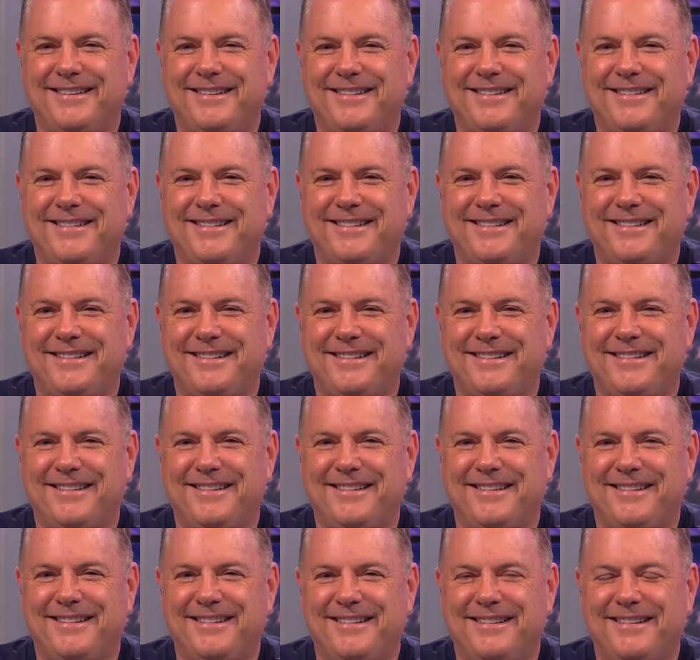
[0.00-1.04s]

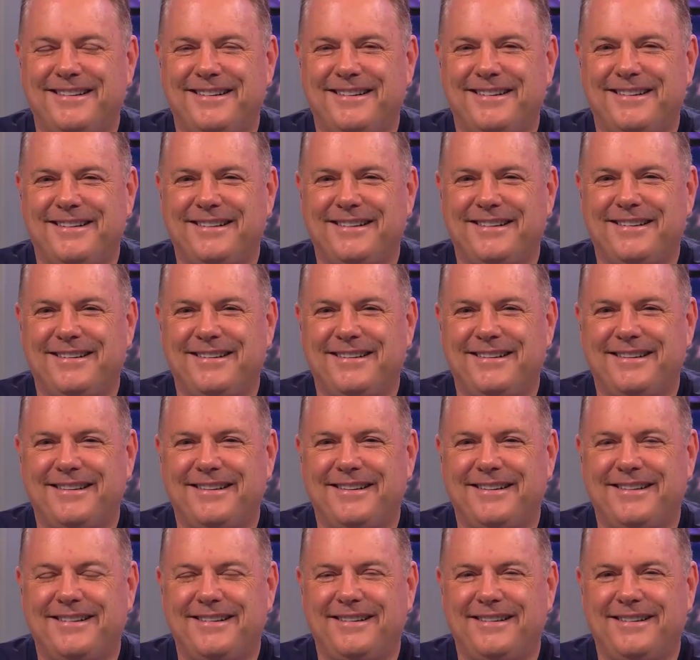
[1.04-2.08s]

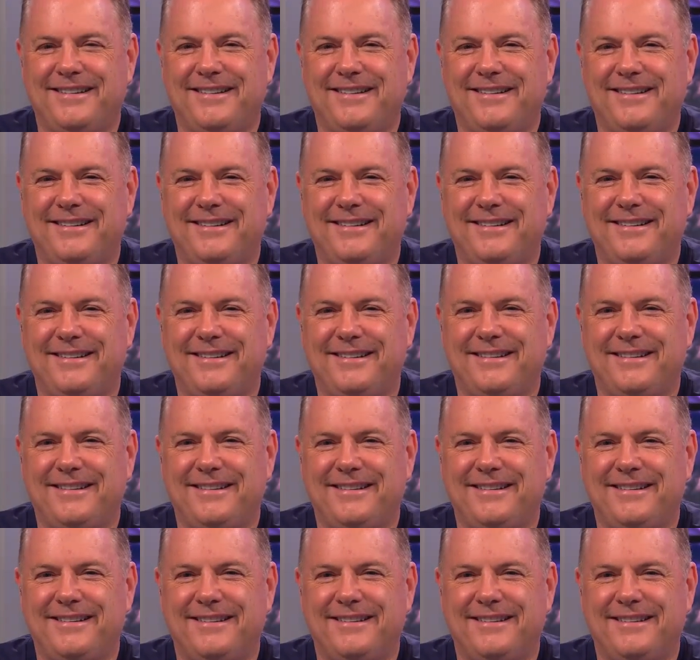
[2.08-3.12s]

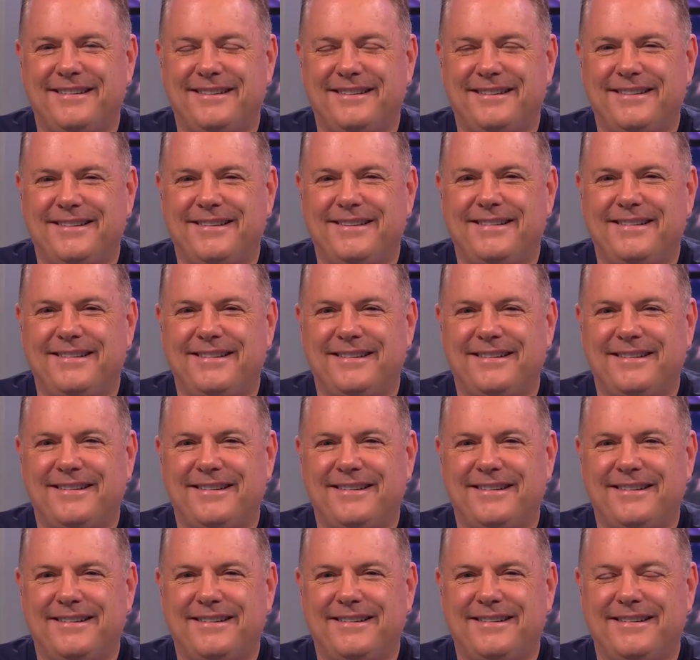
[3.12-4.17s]

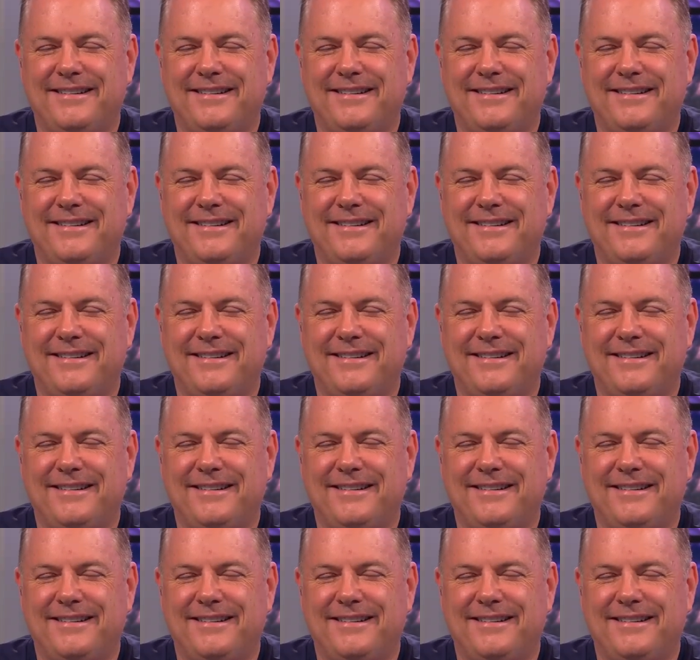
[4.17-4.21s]
The person shown says nothing.